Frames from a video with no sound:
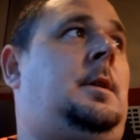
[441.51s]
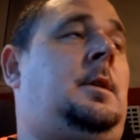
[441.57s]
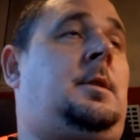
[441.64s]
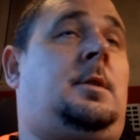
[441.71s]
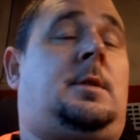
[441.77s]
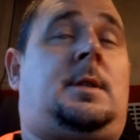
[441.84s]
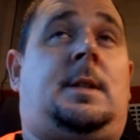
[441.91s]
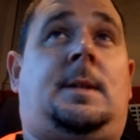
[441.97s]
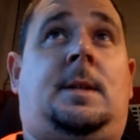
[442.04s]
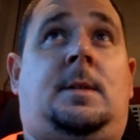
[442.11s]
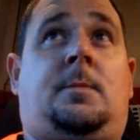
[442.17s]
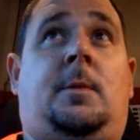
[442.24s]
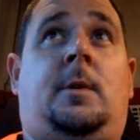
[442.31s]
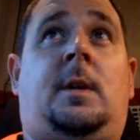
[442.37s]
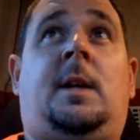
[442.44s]
adjusted
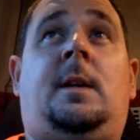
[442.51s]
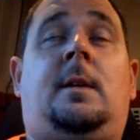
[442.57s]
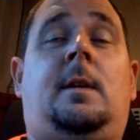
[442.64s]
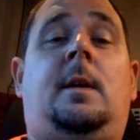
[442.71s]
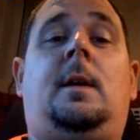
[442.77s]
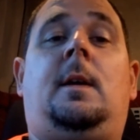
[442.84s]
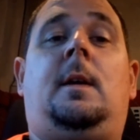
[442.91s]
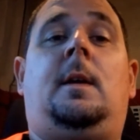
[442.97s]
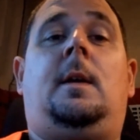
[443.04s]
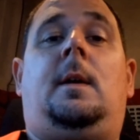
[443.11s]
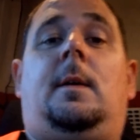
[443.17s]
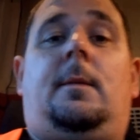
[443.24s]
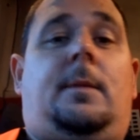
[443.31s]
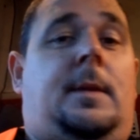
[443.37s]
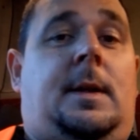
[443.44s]
this morning.
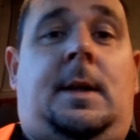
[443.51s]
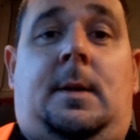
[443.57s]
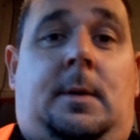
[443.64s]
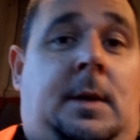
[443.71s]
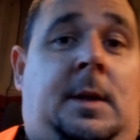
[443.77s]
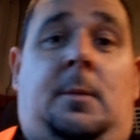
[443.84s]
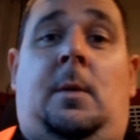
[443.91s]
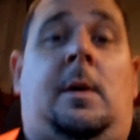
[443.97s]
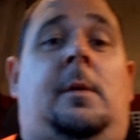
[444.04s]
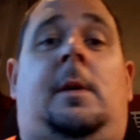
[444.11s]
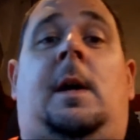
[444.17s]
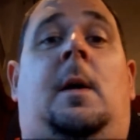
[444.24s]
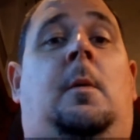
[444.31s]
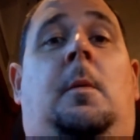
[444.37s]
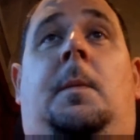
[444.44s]
It, it
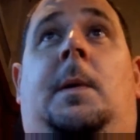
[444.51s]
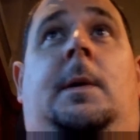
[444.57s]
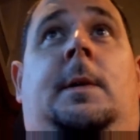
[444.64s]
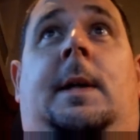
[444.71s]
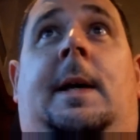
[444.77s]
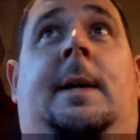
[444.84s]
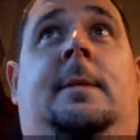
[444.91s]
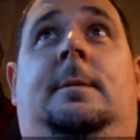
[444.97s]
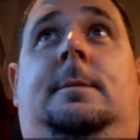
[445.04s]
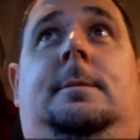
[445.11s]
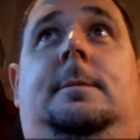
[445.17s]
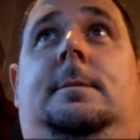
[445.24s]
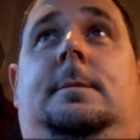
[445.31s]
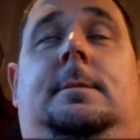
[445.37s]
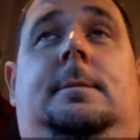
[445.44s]
won't go up or down.
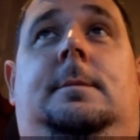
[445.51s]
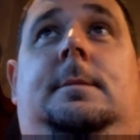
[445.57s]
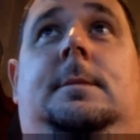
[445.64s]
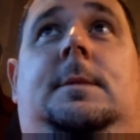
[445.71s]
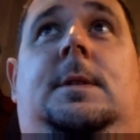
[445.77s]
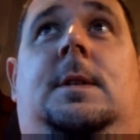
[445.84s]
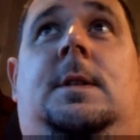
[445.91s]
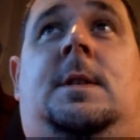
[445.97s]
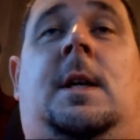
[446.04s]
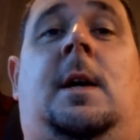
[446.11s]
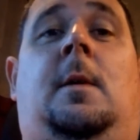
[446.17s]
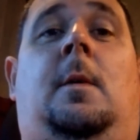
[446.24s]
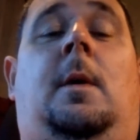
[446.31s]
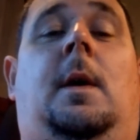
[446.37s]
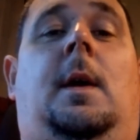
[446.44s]

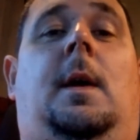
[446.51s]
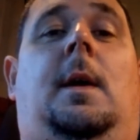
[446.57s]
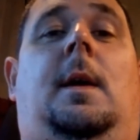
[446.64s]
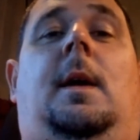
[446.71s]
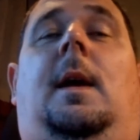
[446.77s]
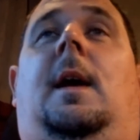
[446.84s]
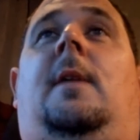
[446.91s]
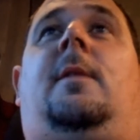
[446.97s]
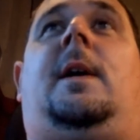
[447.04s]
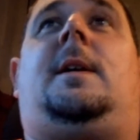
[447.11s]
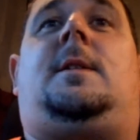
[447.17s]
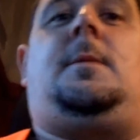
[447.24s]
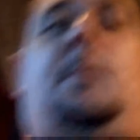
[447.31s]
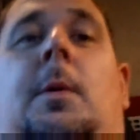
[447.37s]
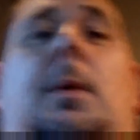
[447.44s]
So I've had to